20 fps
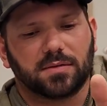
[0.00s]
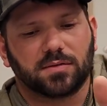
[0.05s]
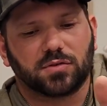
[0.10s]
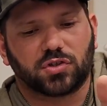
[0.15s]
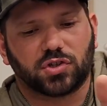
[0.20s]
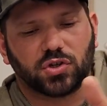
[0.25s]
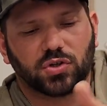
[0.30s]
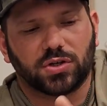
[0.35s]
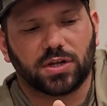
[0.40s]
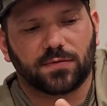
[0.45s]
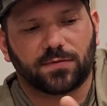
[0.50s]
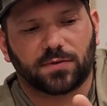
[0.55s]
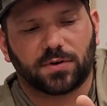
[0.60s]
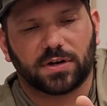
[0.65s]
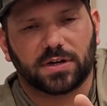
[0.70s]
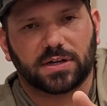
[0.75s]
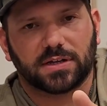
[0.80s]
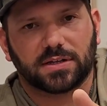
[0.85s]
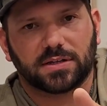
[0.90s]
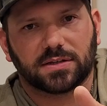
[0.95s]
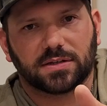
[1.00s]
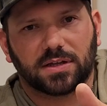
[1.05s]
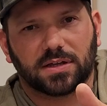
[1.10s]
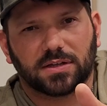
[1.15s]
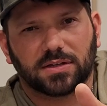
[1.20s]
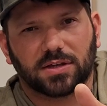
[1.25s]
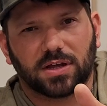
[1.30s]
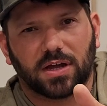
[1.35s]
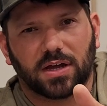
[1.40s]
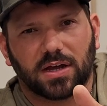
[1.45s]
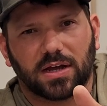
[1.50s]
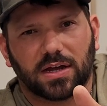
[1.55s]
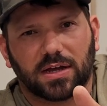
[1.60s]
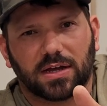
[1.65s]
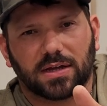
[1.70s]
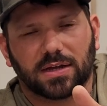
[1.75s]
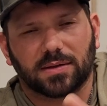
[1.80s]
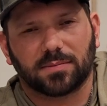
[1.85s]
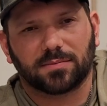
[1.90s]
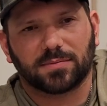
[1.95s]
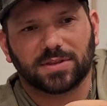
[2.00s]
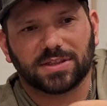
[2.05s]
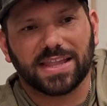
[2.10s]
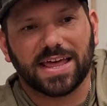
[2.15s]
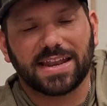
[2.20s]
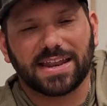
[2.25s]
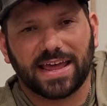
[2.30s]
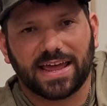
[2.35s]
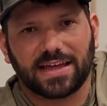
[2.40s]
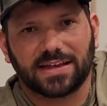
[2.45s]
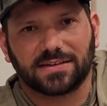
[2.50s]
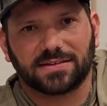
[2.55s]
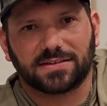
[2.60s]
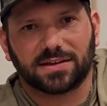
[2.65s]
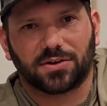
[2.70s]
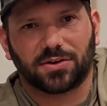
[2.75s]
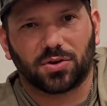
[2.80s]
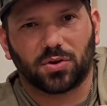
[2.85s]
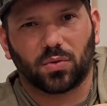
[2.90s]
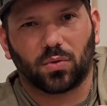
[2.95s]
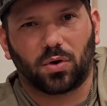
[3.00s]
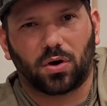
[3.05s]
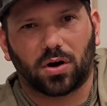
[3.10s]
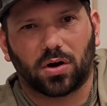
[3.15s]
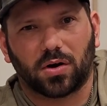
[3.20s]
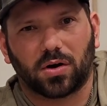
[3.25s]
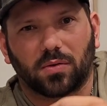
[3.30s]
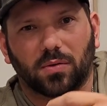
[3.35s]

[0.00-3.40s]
two different lead heads under the water,